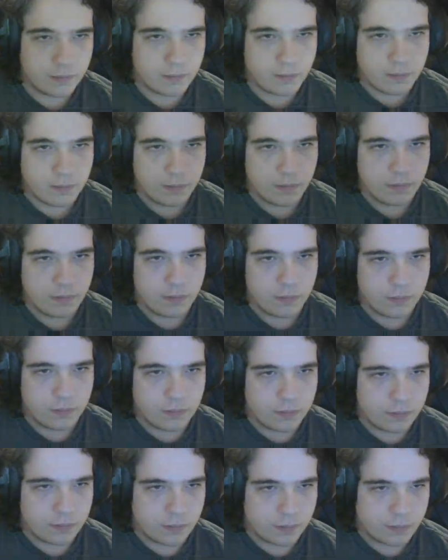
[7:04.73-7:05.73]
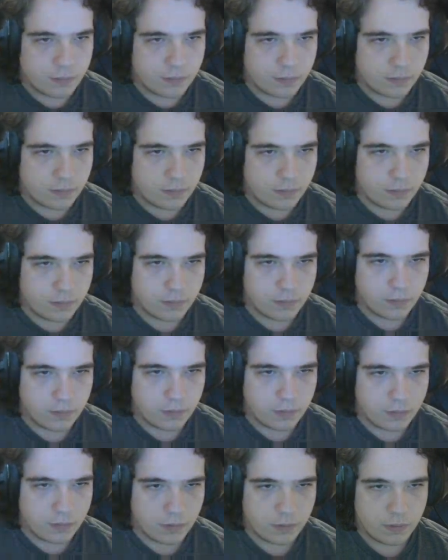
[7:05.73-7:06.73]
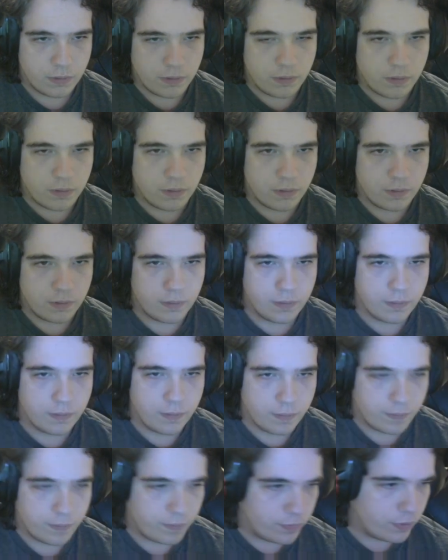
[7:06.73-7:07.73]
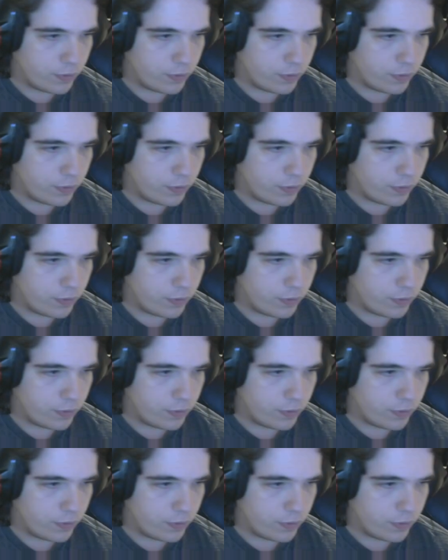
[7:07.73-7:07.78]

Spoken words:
[no speech]